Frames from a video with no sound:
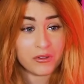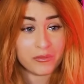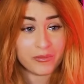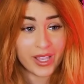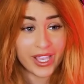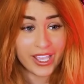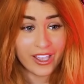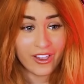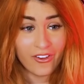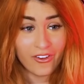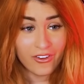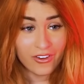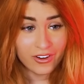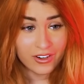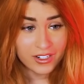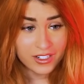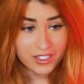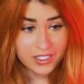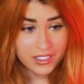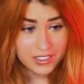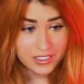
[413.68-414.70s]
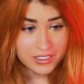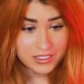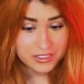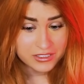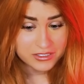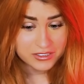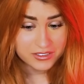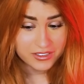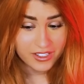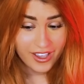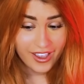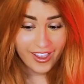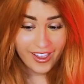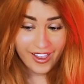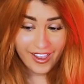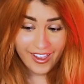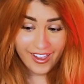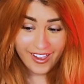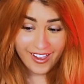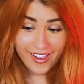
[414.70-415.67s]
my heart!
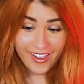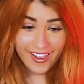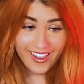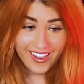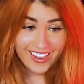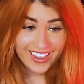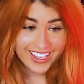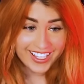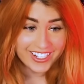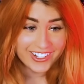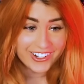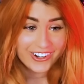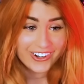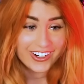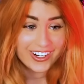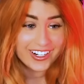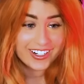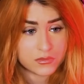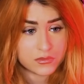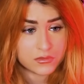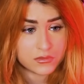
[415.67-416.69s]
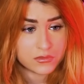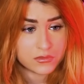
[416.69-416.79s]
It hurts!